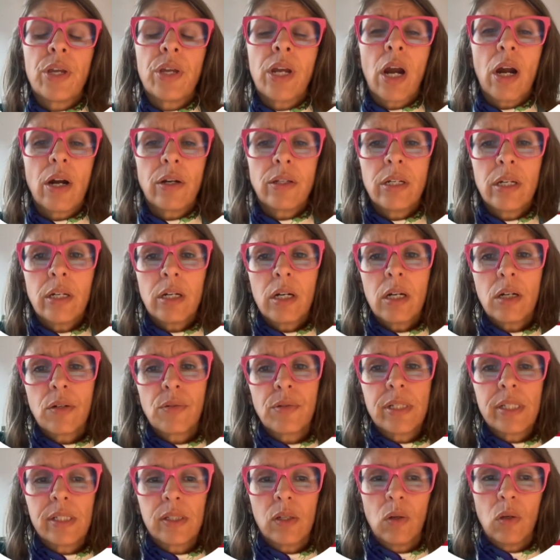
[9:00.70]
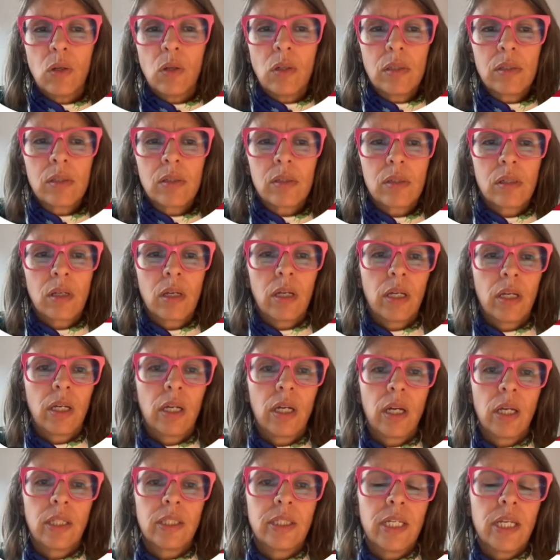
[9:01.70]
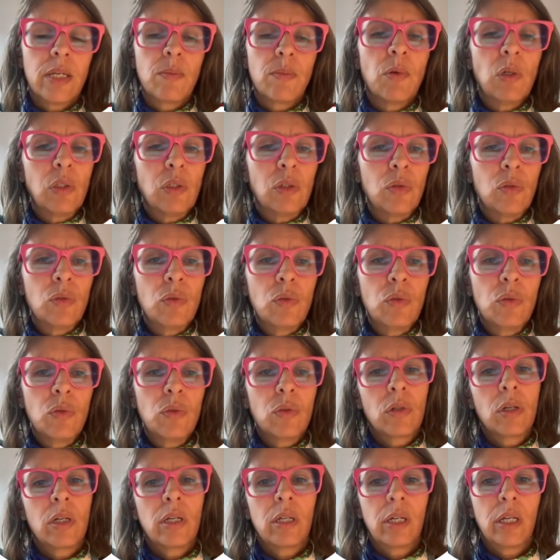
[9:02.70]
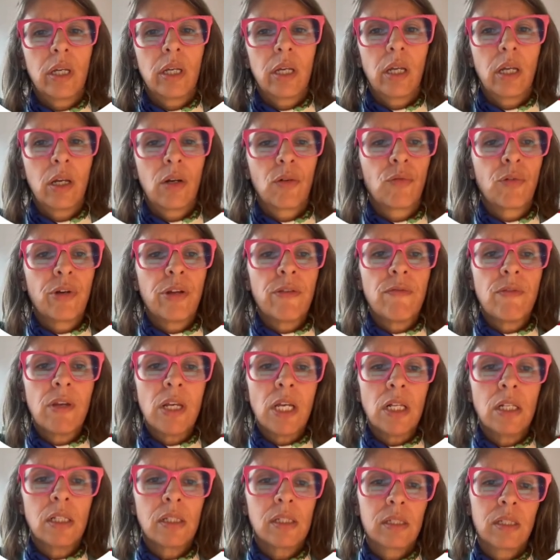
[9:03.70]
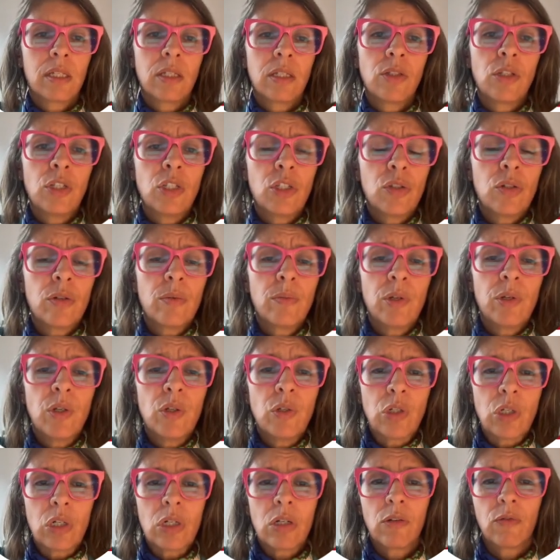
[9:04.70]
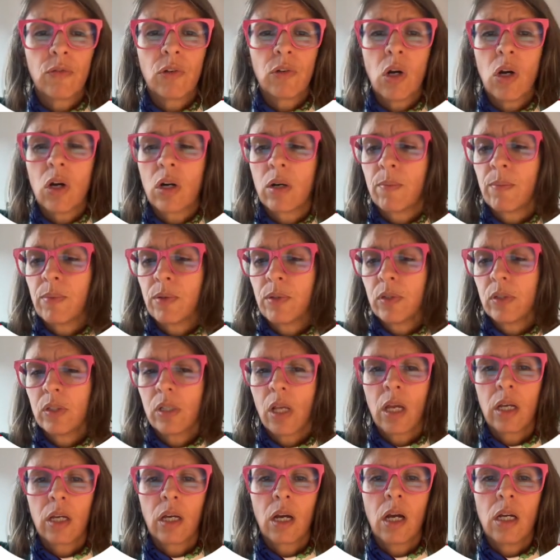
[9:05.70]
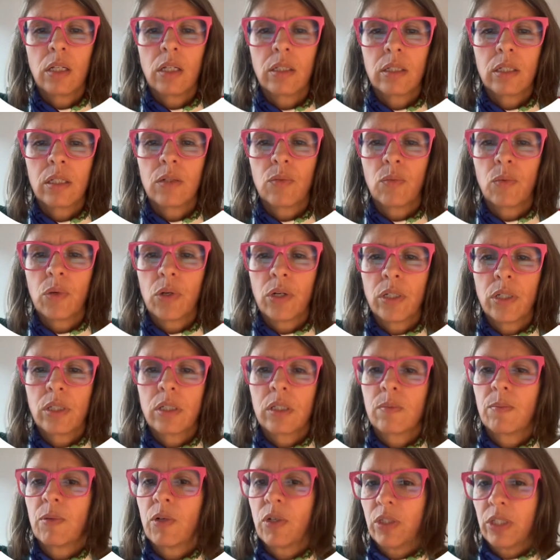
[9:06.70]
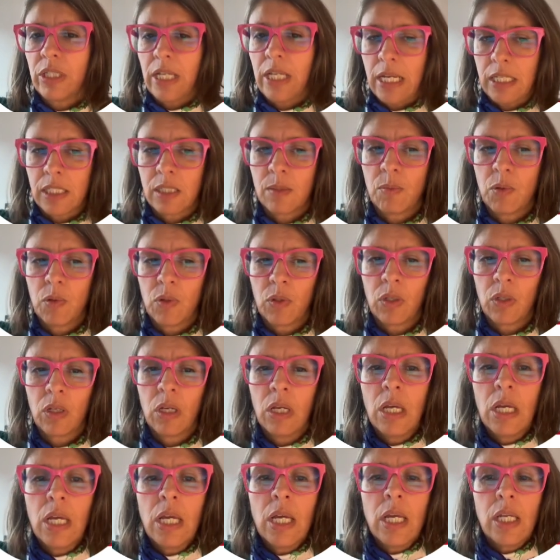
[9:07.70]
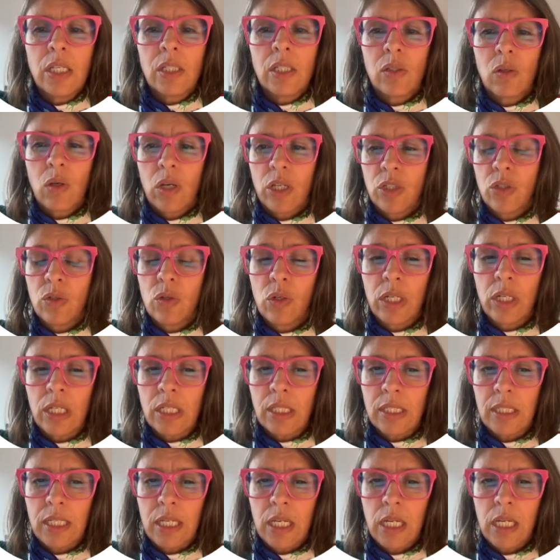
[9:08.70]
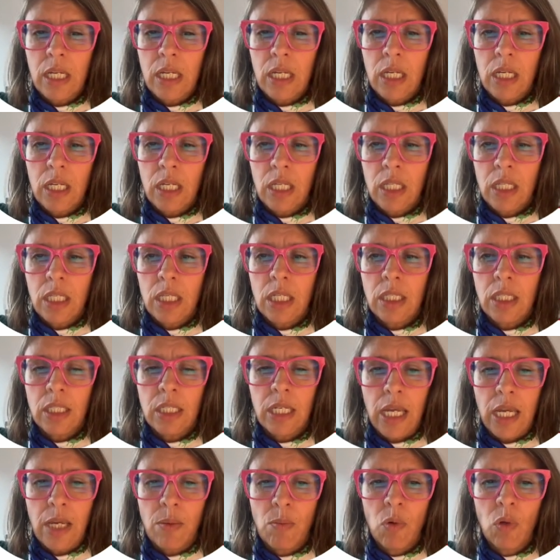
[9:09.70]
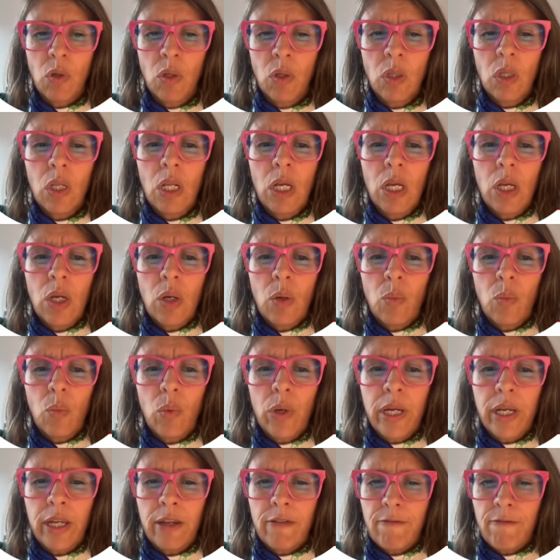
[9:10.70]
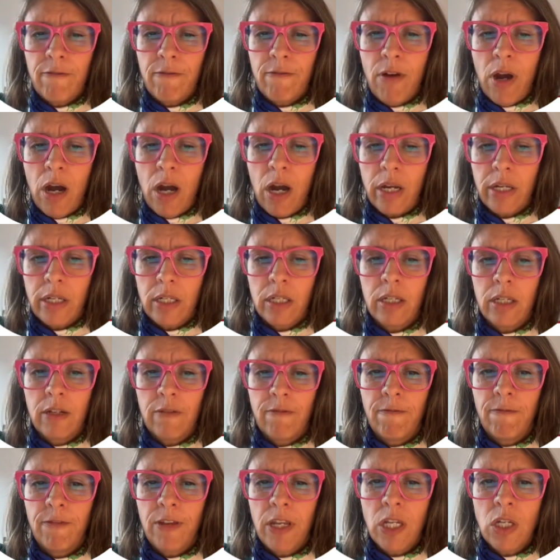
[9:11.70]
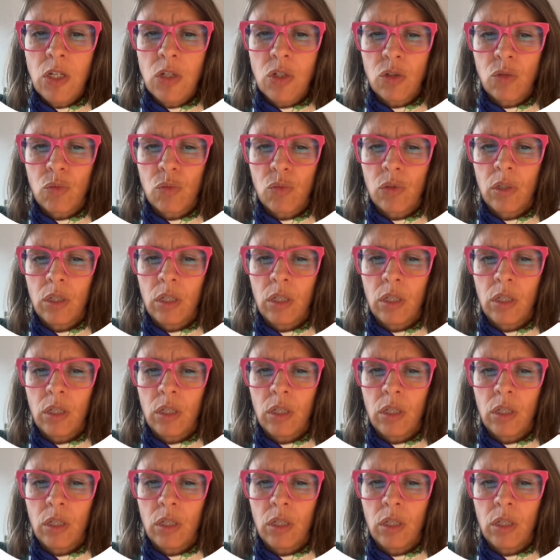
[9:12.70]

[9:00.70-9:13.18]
regarding our results, Table 2 reveals the distribution of corpus and content words per textbook. So as you can see in the table, we can find the figures